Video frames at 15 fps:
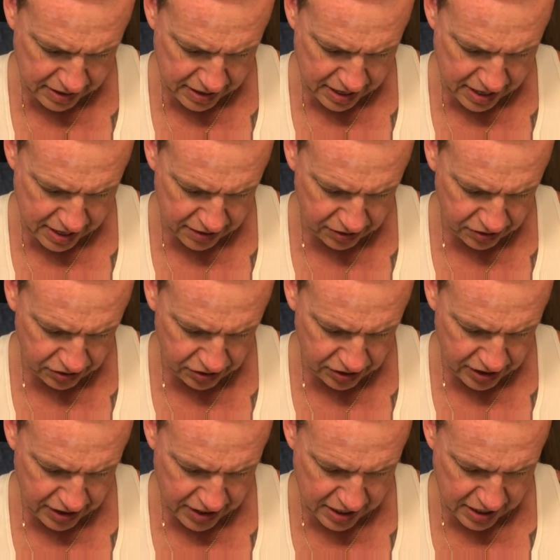Yeah, this is
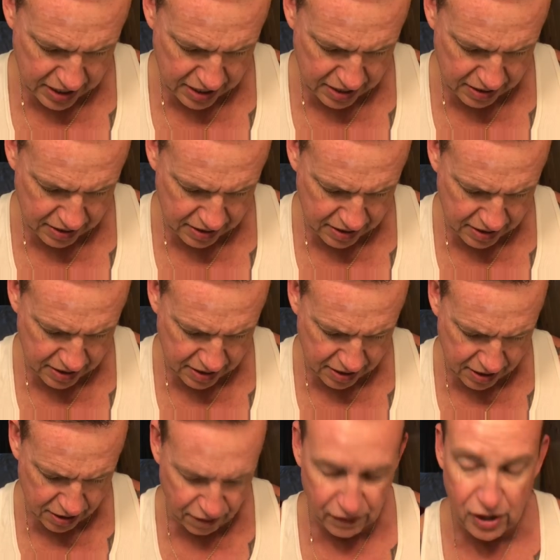the
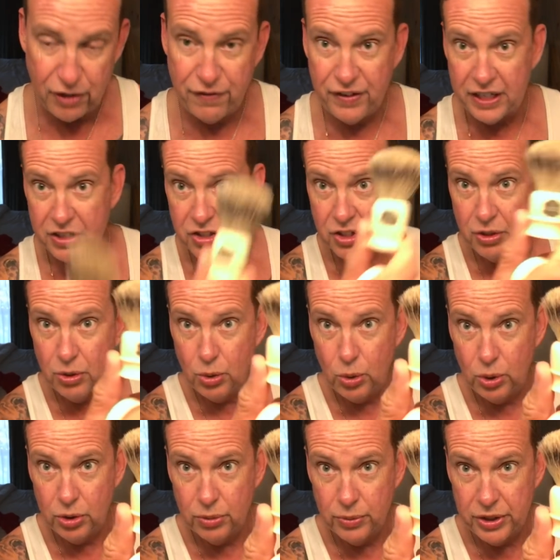uh, Vulfix
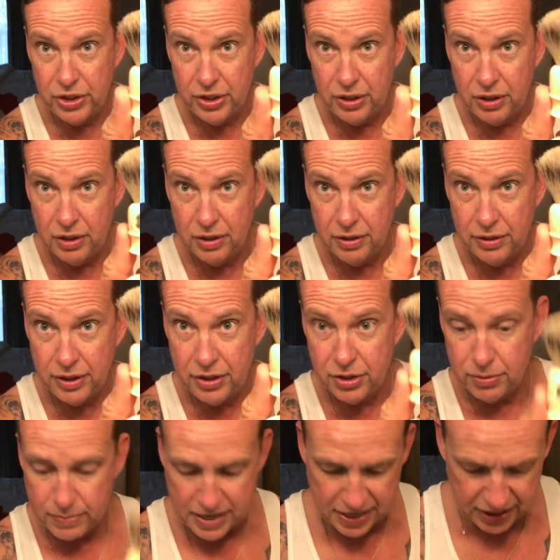Old Original
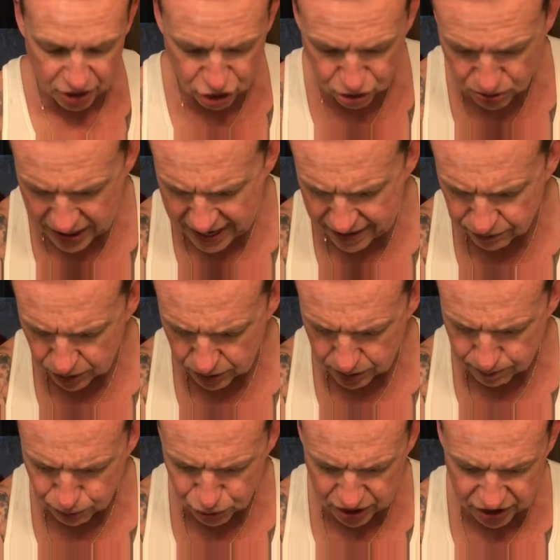it's my travel
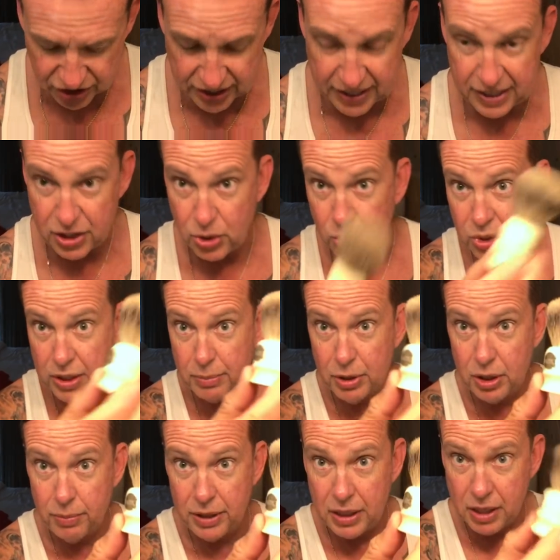brush that I use, and I'm
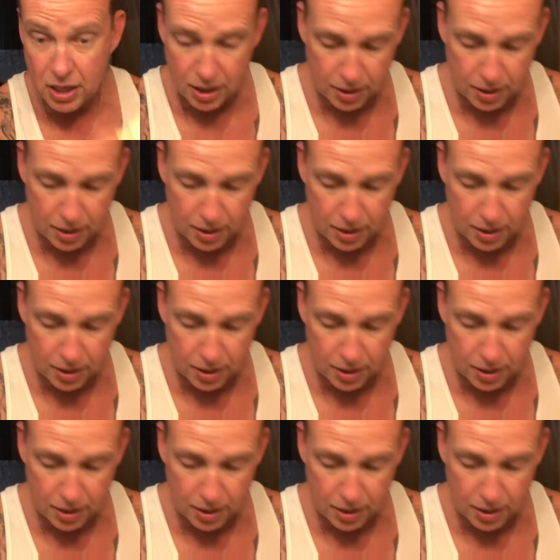going to be